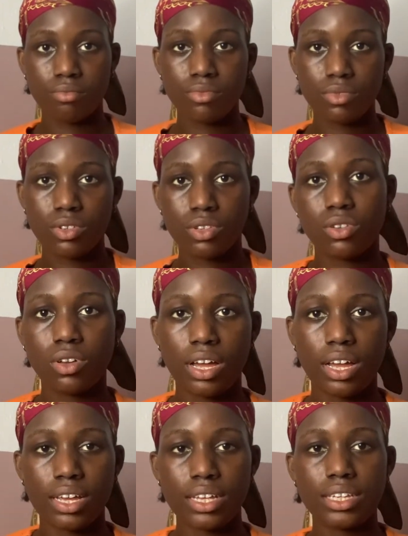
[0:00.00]
So
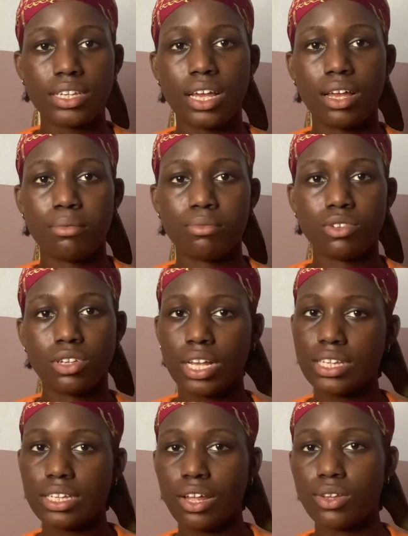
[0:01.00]
guys, I'm
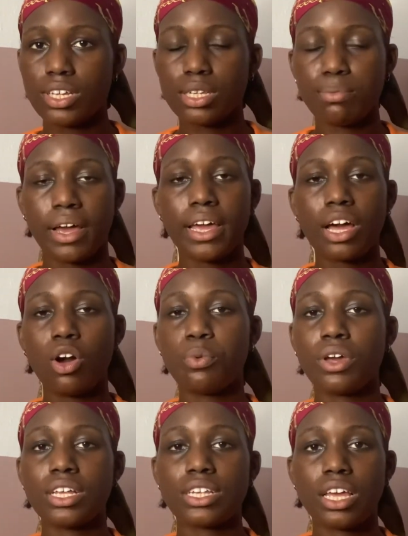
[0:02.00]
testing out this mic. I
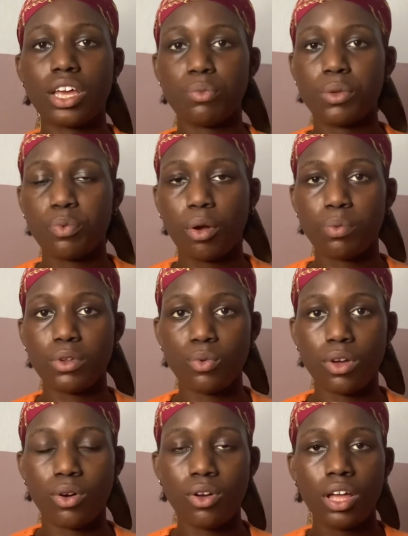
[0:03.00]
hope you guys can hear me properly
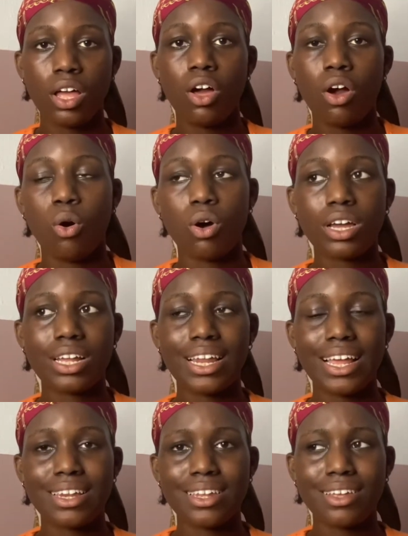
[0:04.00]
well, or
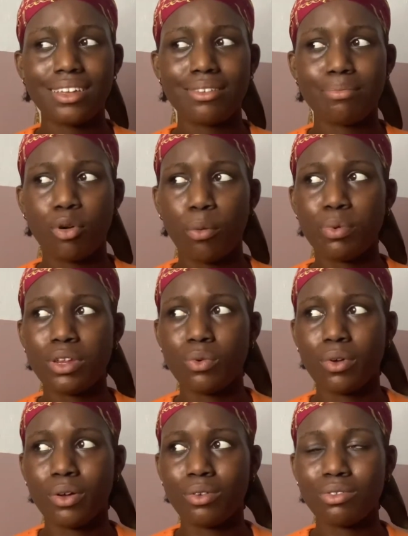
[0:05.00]
clearly
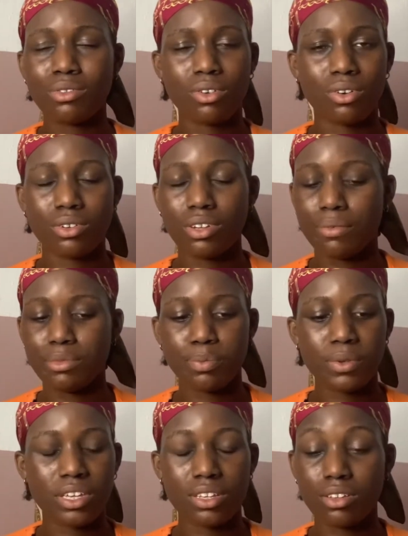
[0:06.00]
properly well, but I'm
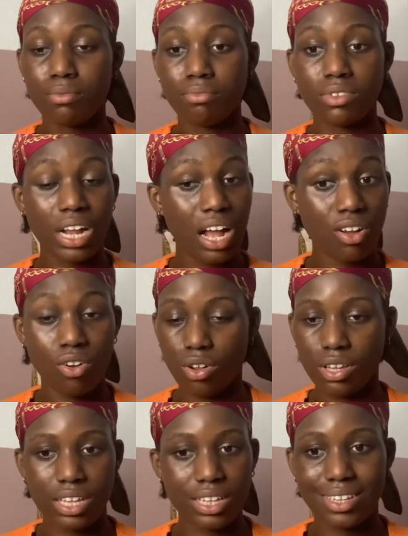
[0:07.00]
speaking
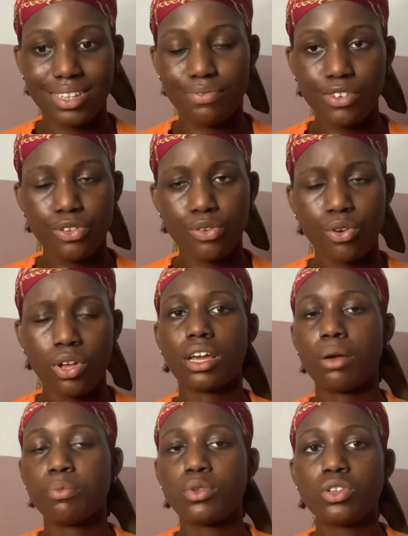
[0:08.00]
jargon in this video.
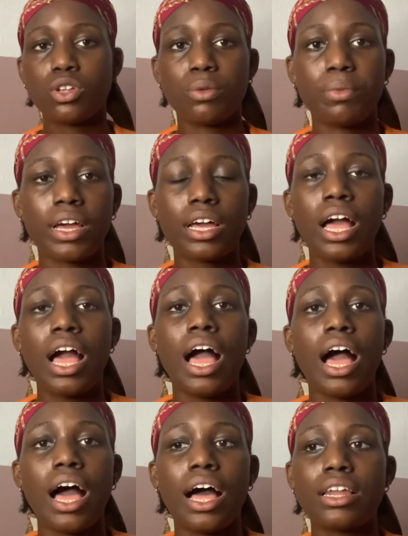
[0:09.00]
Yeah, I'm putting on the mic,
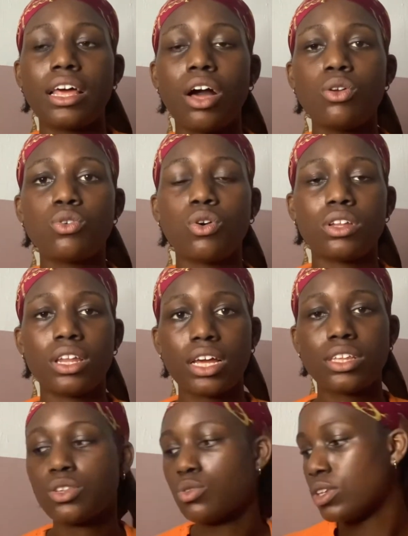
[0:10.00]
and how you
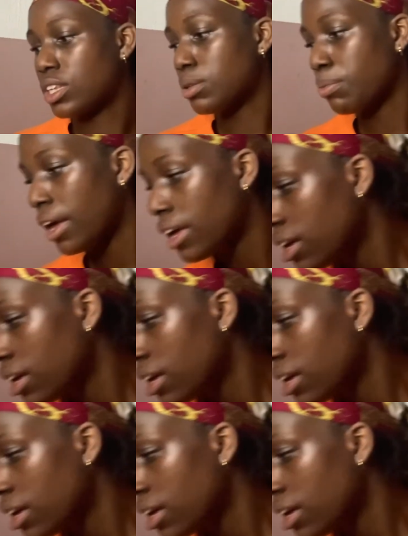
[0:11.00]
connect to this mic,